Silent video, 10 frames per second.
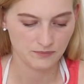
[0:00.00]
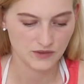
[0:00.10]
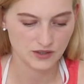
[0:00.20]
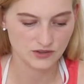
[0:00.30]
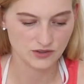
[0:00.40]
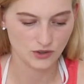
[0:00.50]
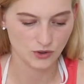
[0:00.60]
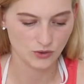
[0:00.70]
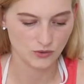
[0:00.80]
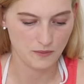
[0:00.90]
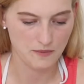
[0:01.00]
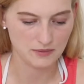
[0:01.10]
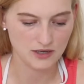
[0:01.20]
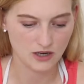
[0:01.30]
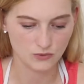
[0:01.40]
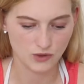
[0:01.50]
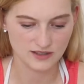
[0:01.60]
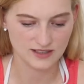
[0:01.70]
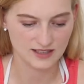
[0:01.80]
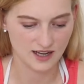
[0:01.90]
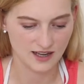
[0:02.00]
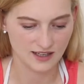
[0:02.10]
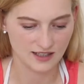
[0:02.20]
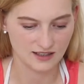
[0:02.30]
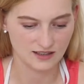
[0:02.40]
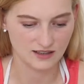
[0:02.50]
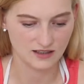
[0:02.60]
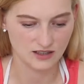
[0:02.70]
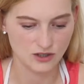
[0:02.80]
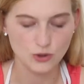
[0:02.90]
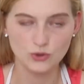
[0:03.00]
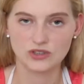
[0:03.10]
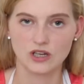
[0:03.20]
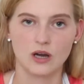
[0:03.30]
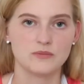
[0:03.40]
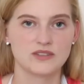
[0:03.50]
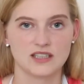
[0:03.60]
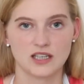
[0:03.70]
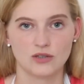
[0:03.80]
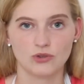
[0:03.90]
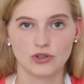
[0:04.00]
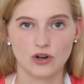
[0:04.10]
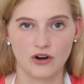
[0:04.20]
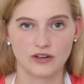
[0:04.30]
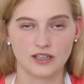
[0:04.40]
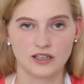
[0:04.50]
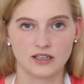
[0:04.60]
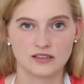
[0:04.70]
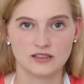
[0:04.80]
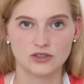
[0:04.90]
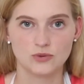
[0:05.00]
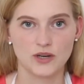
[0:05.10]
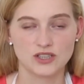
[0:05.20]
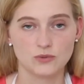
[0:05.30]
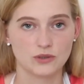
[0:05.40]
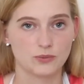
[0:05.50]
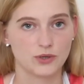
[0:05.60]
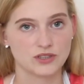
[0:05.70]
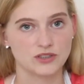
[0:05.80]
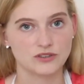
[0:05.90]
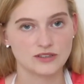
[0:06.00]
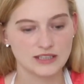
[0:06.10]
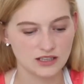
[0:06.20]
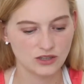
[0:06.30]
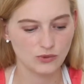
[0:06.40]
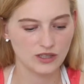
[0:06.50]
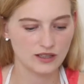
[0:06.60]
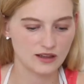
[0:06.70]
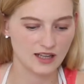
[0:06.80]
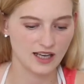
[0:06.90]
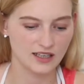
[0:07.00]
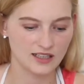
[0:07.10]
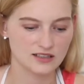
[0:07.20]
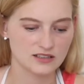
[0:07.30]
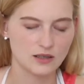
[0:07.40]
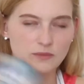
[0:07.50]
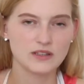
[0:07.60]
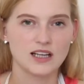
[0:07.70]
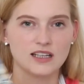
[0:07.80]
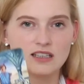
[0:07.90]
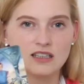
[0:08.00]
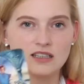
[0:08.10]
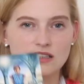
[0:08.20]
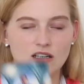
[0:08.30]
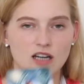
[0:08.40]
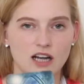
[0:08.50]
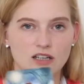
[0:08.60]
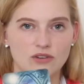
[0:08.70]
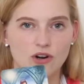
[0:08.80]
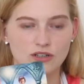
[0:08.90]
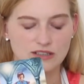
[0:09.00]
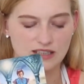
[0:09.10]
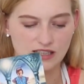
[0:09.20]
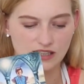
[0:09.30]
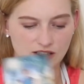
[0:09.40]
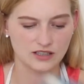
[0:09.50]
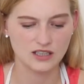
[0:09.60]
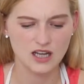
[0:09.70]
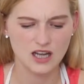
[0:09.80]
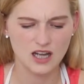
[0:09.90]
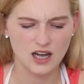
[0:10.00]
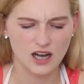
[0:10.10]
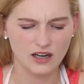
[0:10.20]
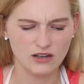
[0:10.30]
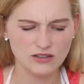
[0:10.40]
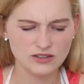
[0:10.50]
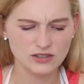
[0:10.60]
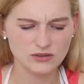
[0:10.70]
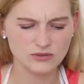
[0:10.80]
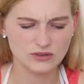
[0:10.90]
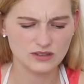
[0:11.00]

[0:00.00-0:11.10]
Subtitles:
So maybe on one side, news comes in regarding a situation with the person you're dealing with, and it's something that is kind of hard to hear. I also